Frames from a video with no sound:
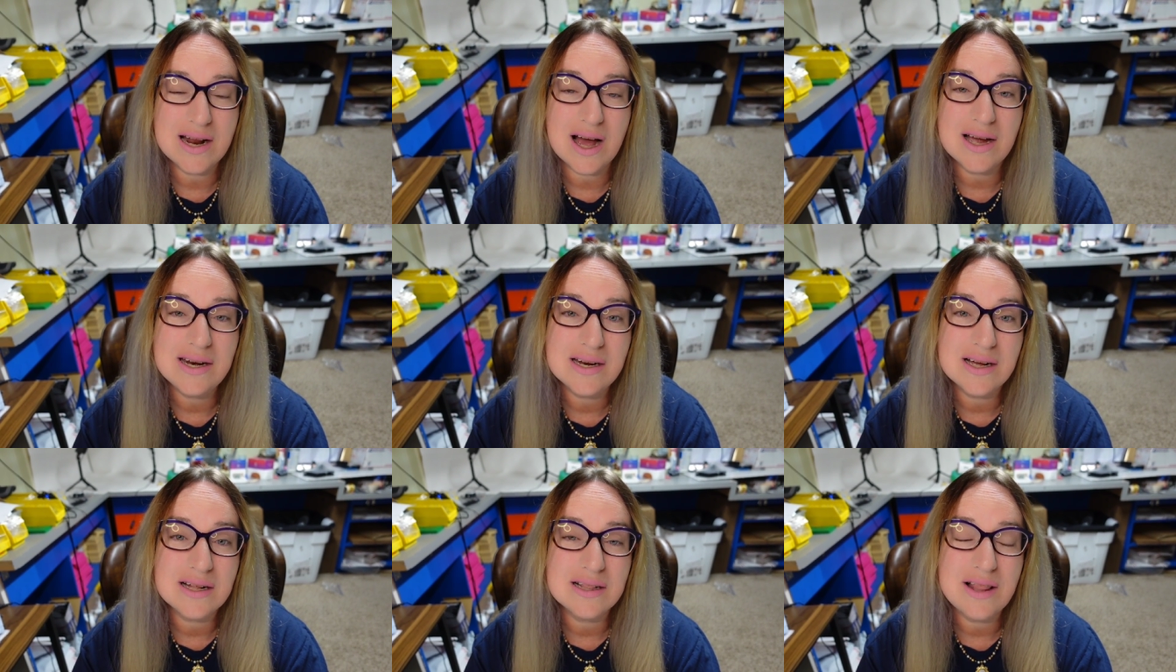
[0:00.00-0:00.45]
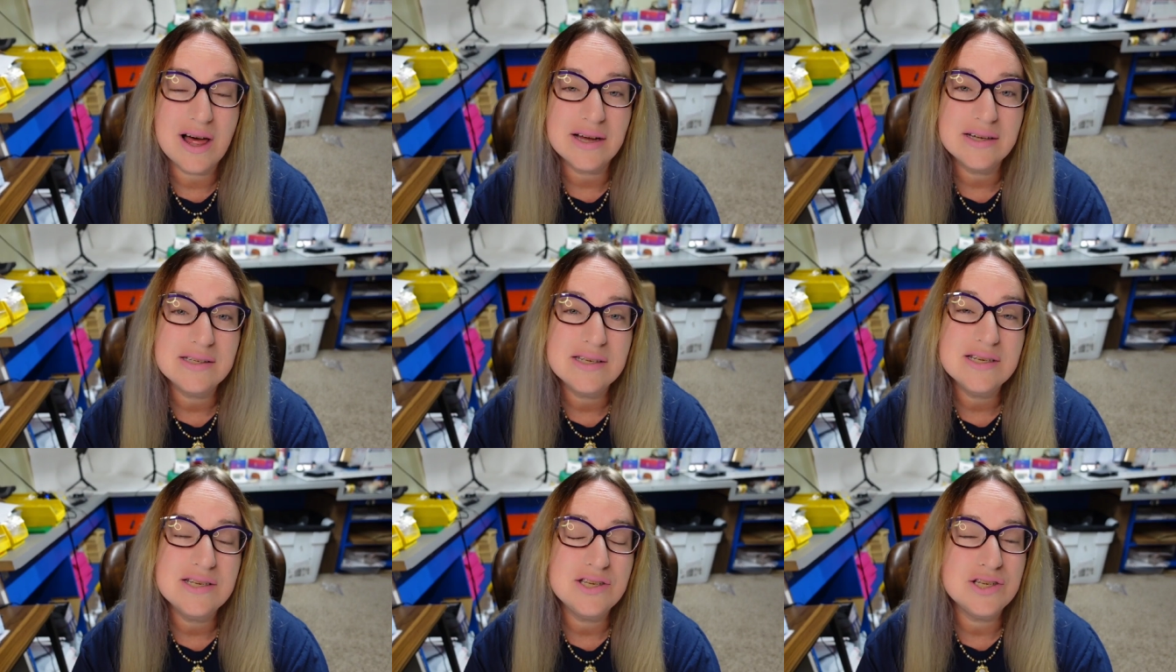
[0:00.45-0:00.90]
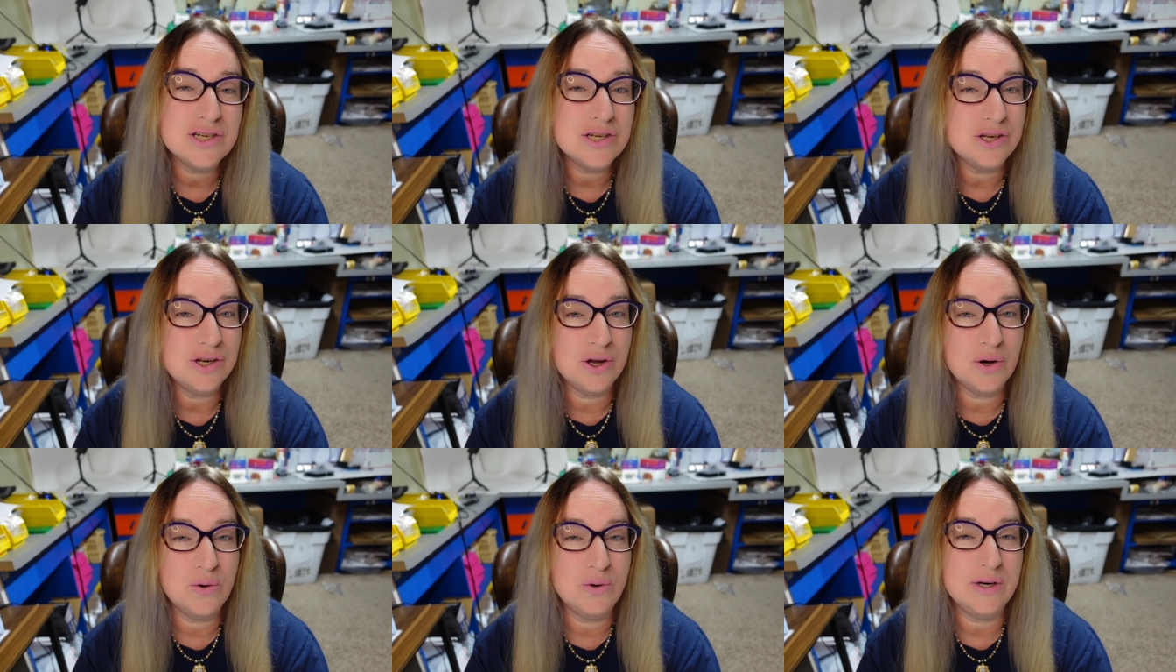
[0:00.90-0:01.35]
I neglected to
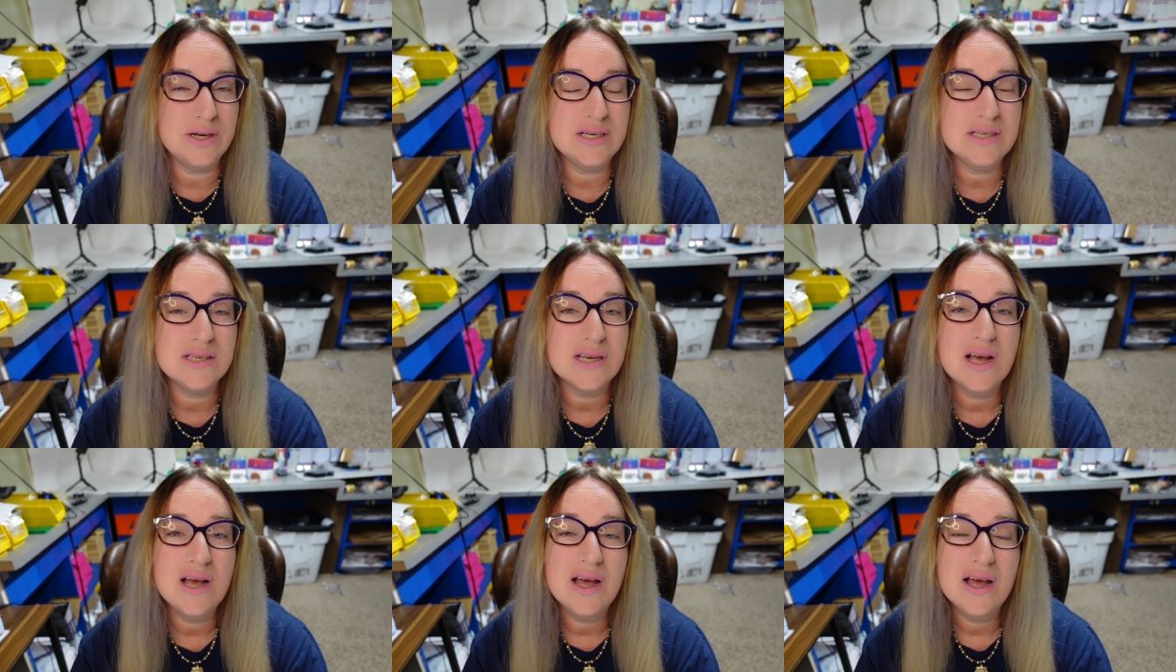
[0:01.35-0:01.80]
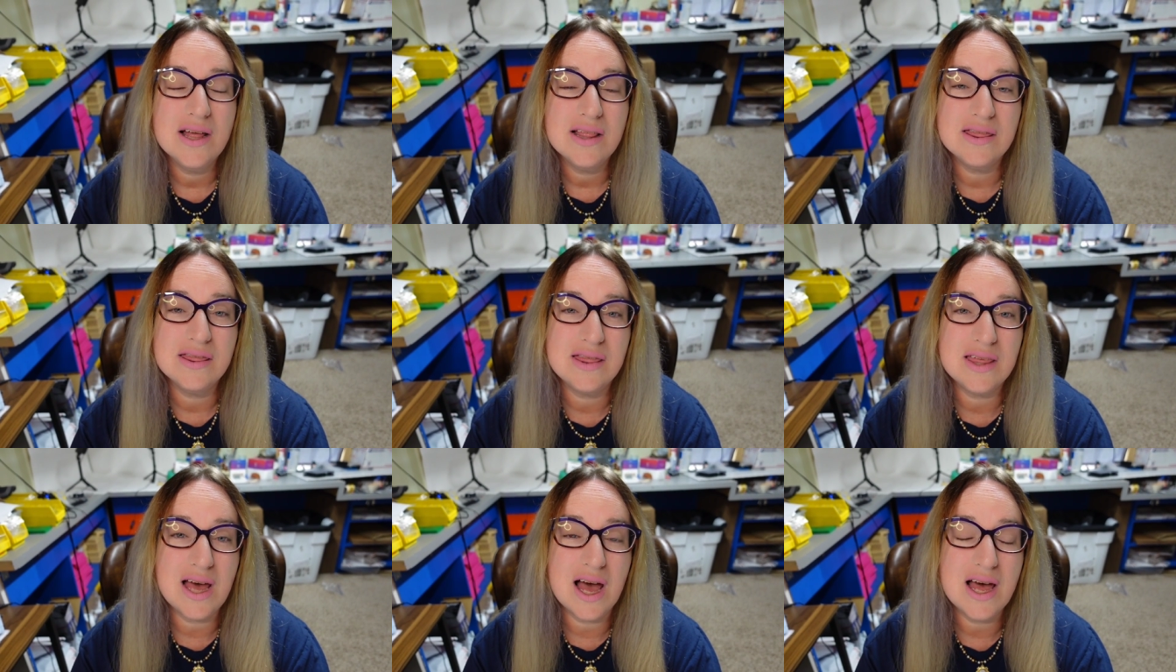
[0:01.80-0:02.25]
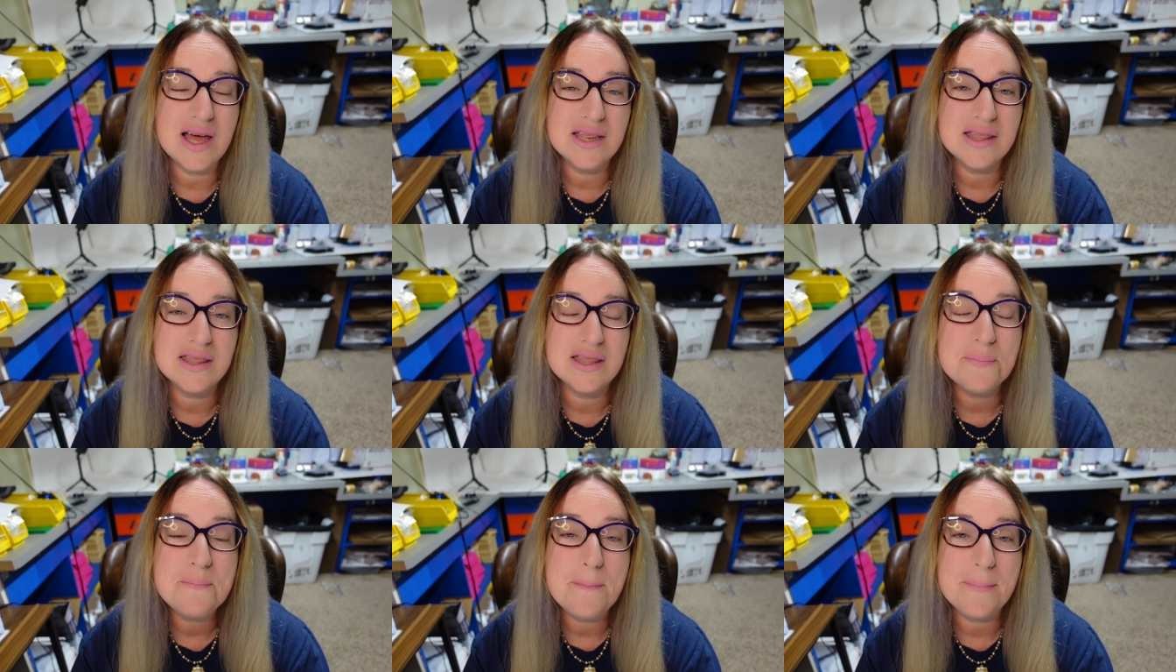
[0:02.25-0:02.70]
notice
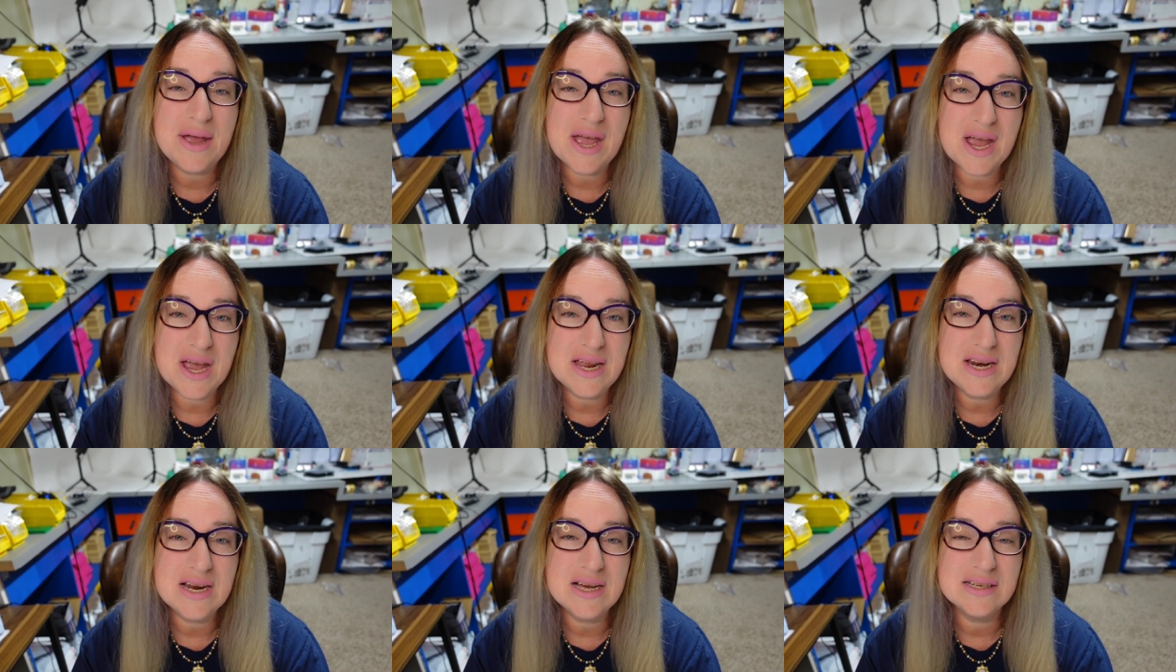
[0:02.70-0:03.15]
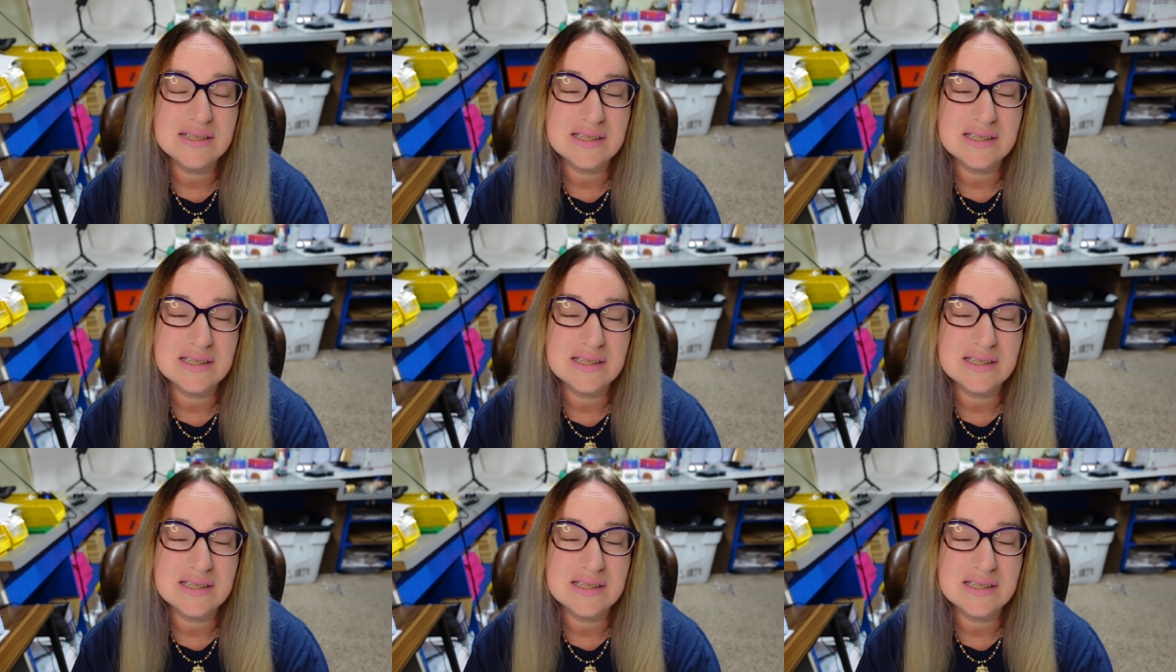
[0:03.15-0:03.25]
that the main